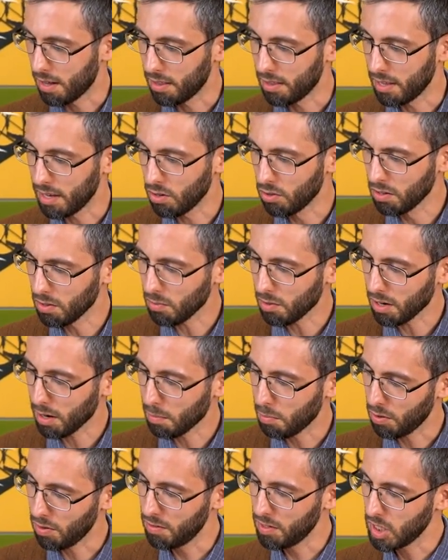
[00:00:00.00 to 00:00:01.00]
The only one I
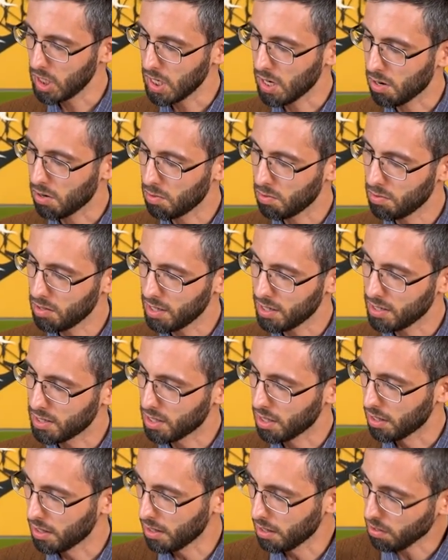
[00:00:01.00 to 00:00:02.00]
previously owned is
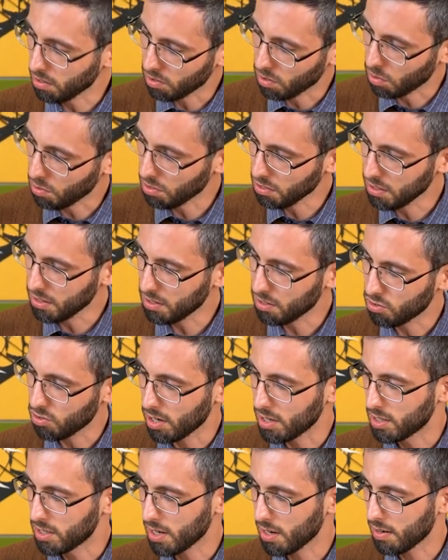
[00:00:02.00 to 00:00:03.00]
the little golden
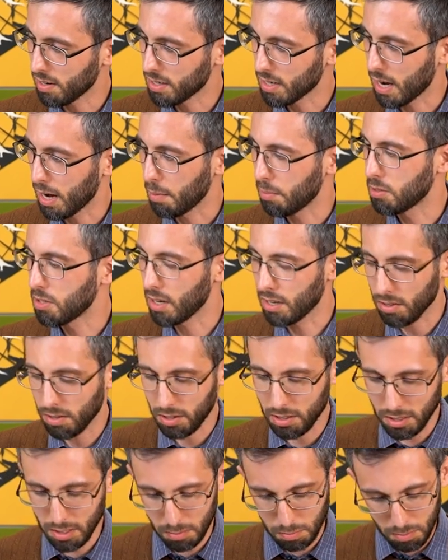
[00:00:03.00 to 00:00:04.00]
Triceratops. I
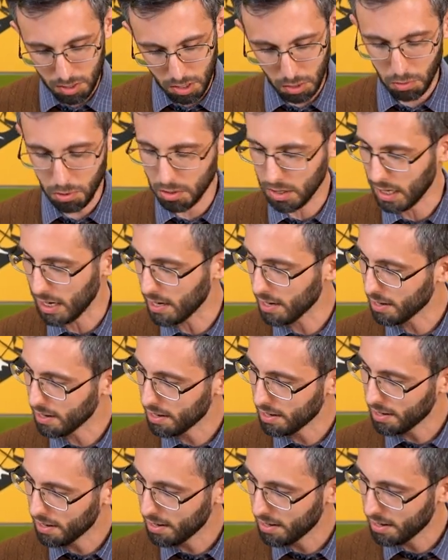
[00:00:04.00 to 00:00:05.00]
called him Goldie.
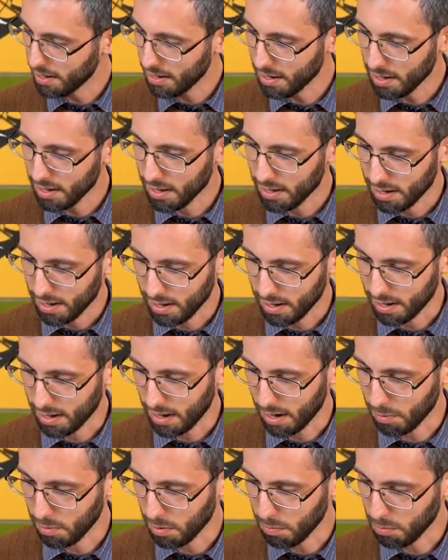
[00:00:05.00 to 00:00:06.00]
Uh,
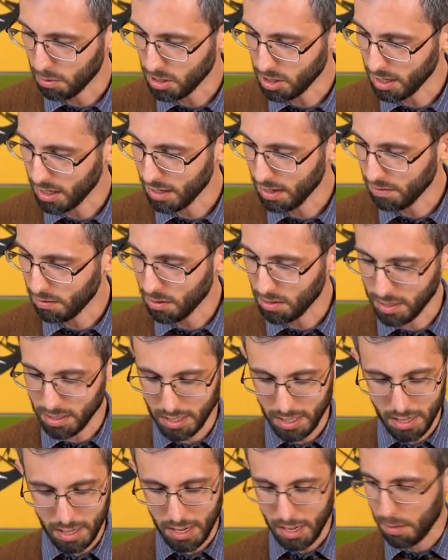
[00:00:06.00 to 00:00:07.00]
I would appreciate if you can
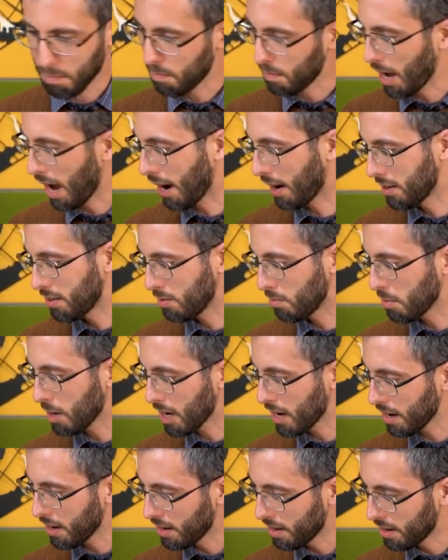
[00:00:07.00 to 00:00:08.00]
send him back to
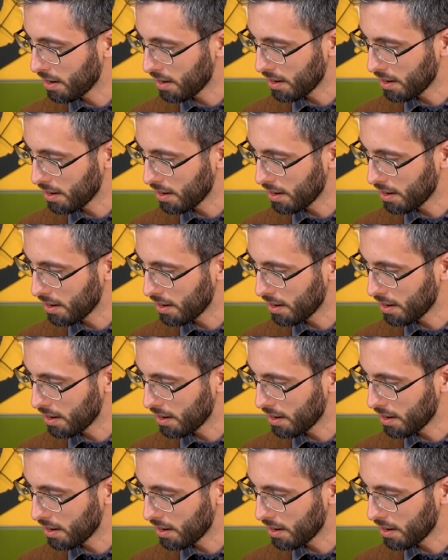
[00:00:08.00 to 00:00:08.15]
me.